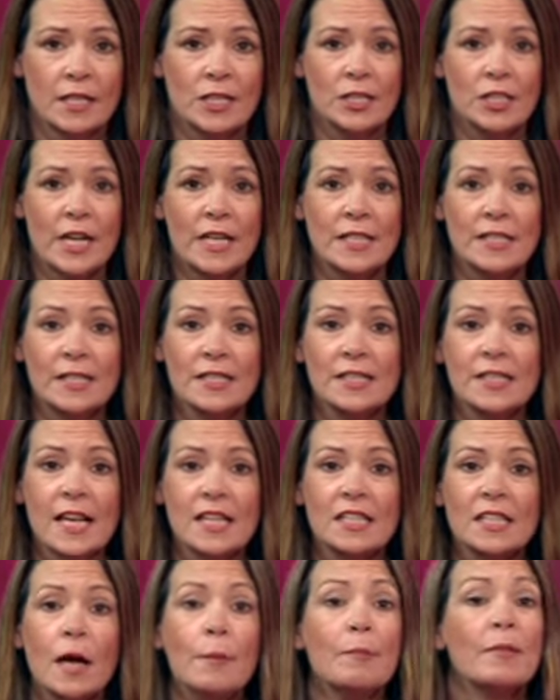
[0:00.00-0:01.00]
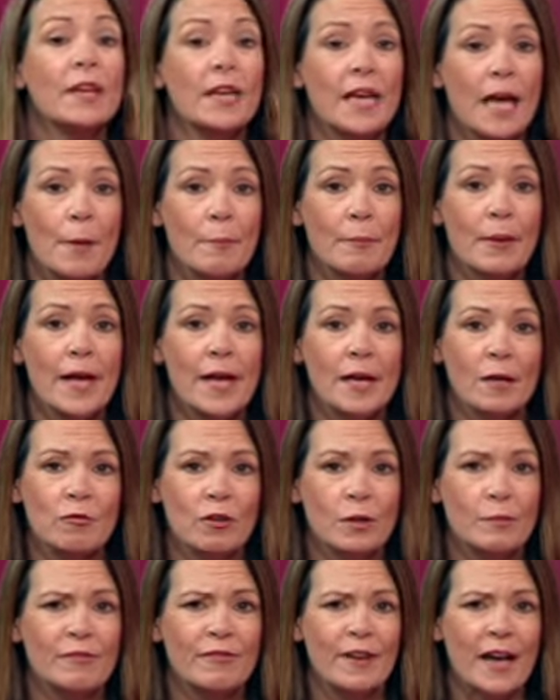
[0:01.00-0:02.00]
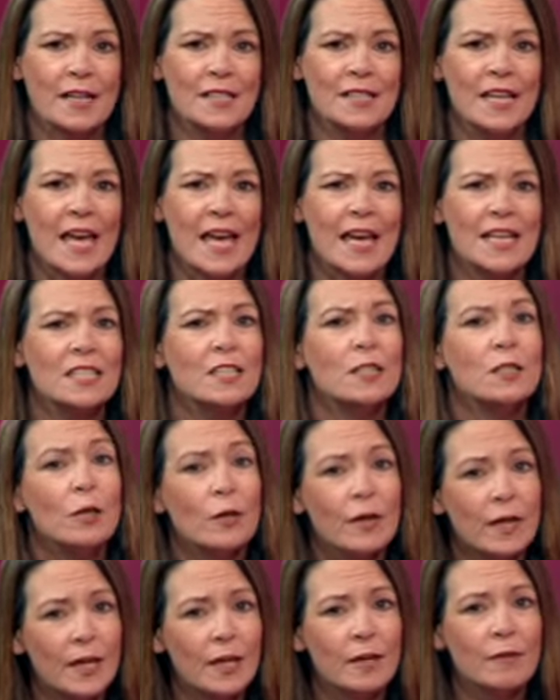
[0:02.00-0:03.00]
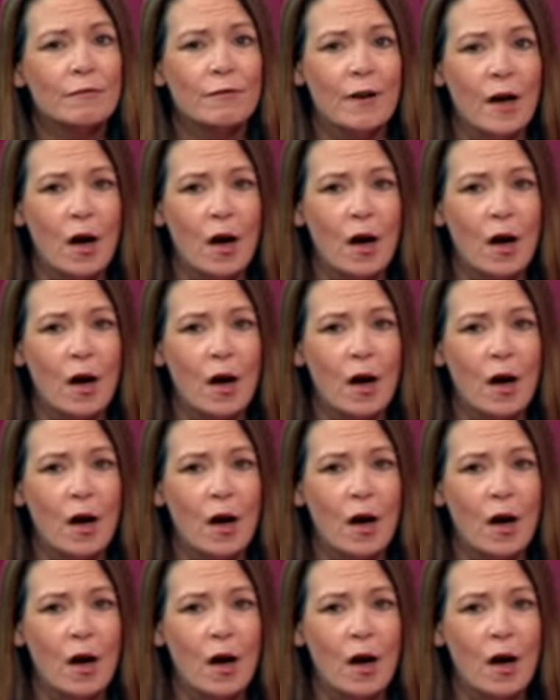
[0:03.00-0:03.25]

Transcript: Jason set up the campaign group Factor VIII looking for